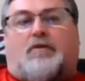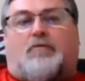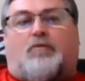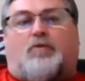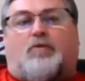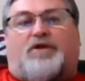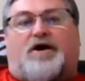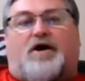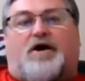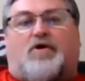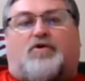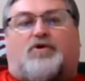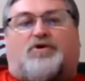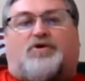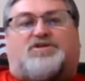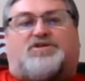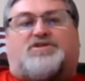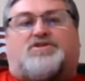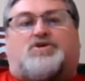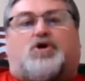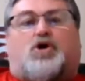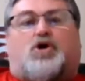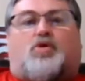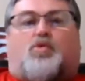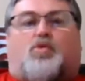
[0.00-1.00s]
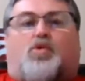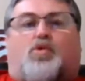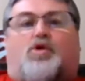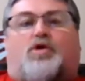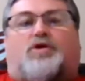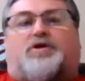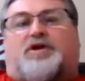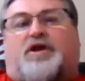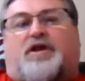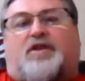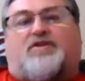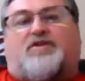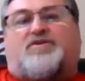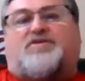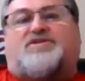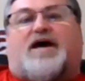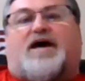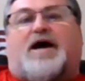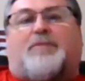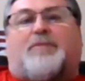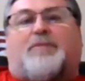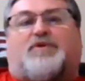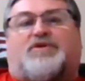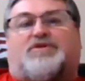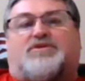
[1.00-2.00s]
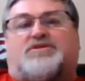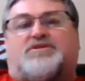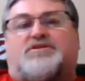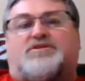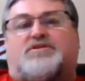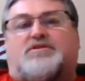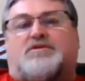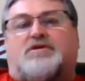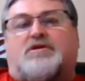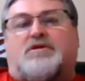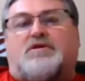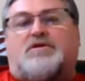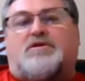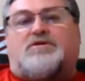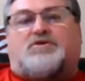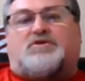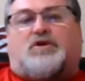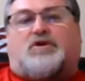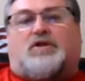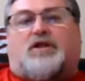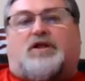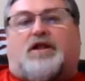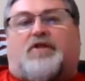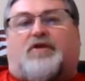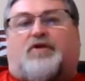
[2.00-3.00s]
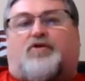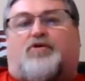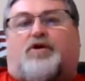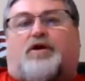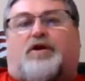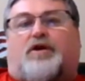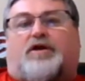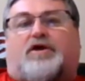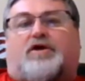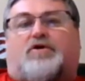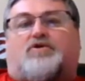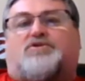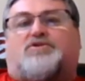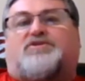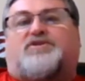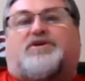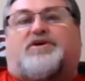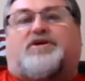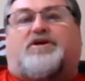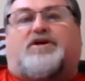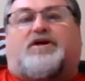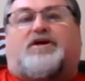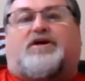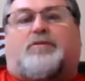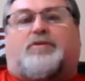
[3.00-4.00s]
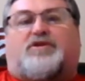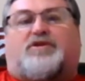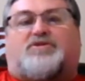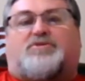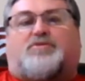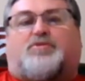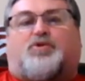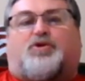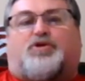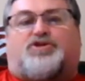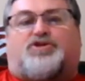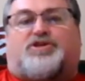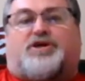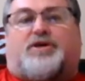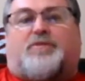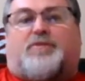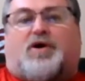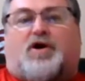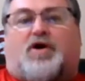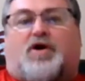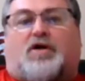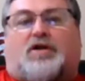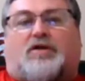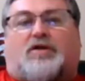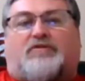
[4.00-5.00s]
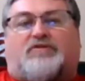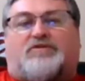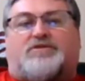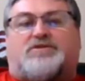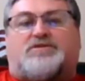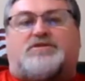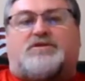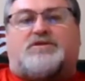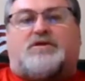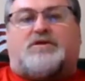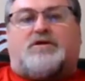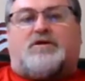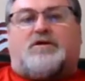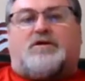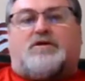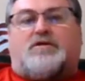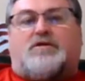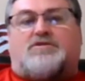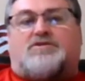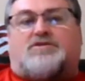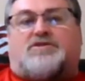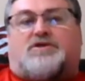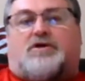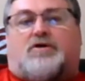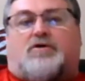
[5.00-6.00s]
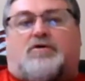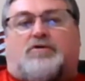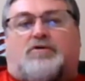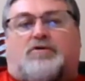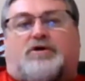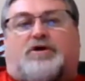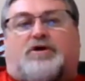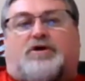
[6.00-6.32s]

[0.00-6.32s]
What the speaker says: Without Chris's hard work, none of this happens. So a lot of the credit goes to him, and it's appreciated by all of us. So,